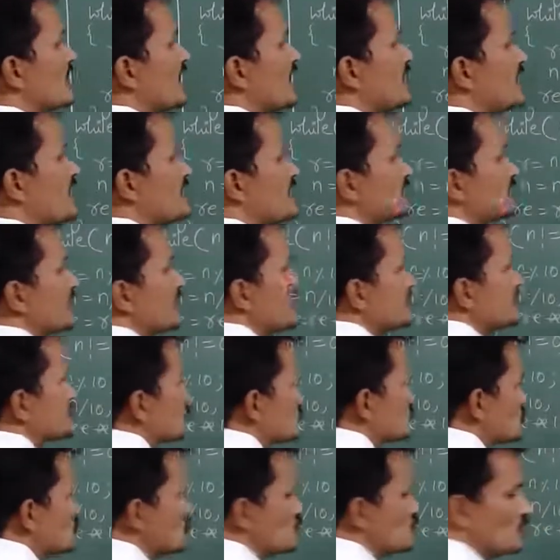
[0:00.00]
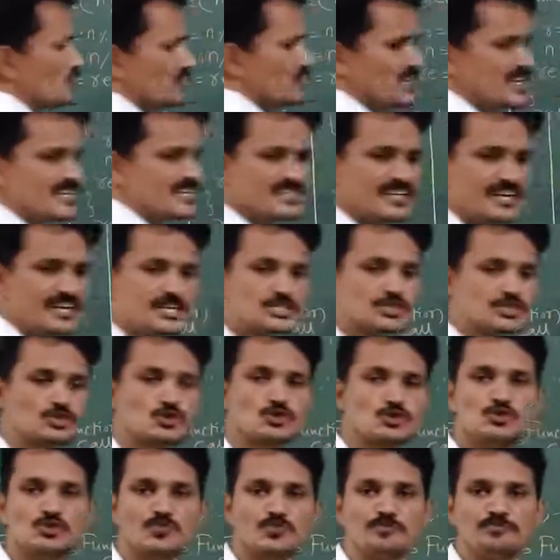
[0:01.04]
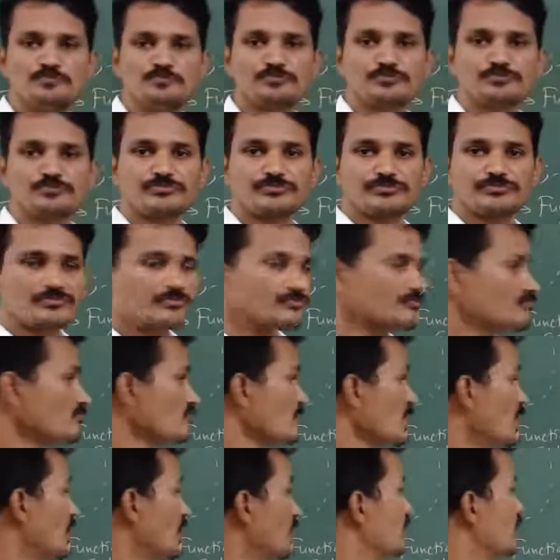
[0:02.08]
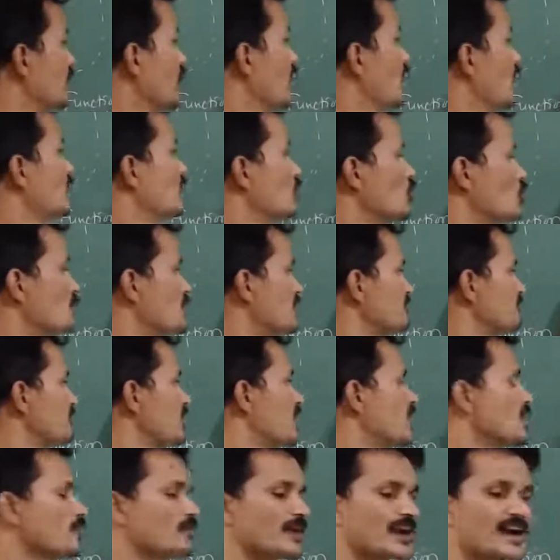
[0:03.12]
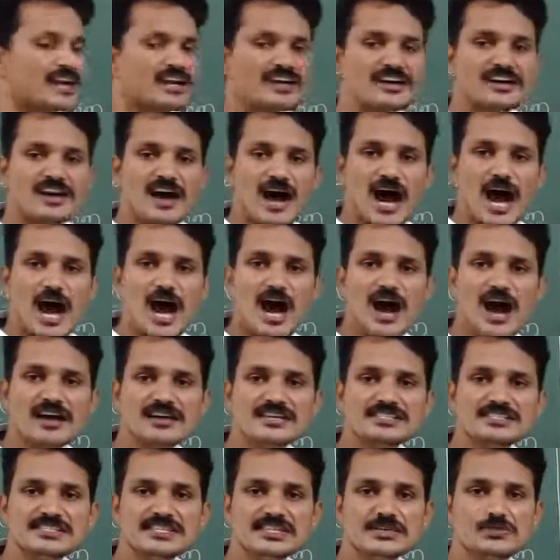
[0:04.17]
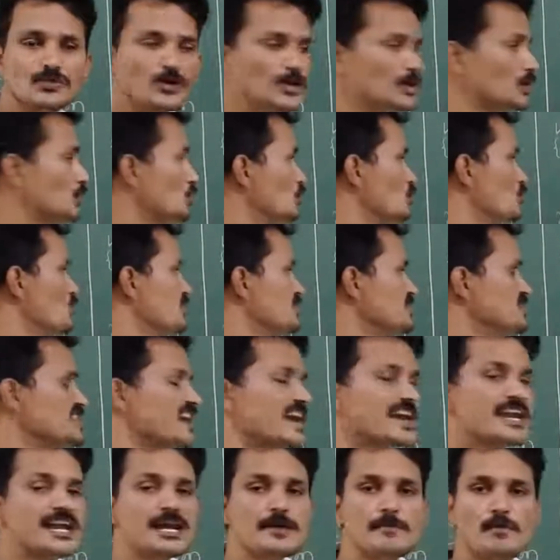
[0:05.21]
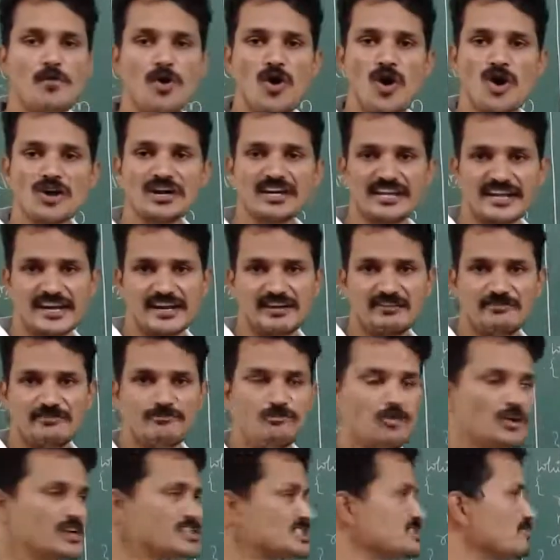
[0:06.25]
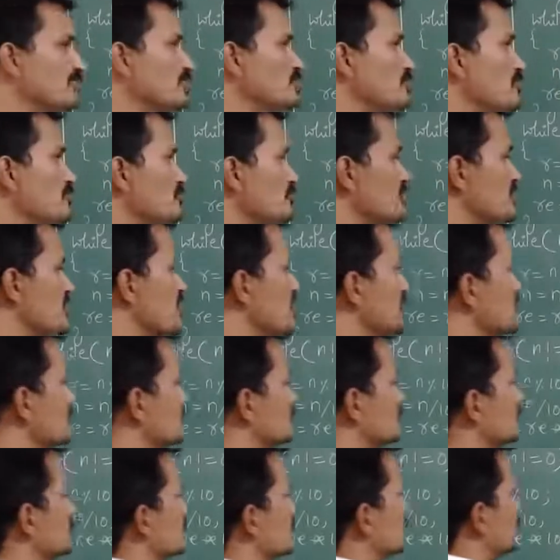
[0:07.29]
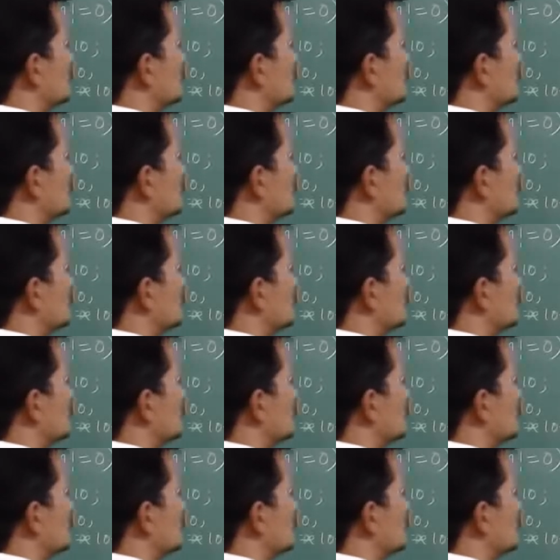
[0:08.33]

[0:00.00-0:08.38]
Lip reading: Condition is true. Yes, it is true. Open flower bracket. R is equal to n mod 10. What is the value of n?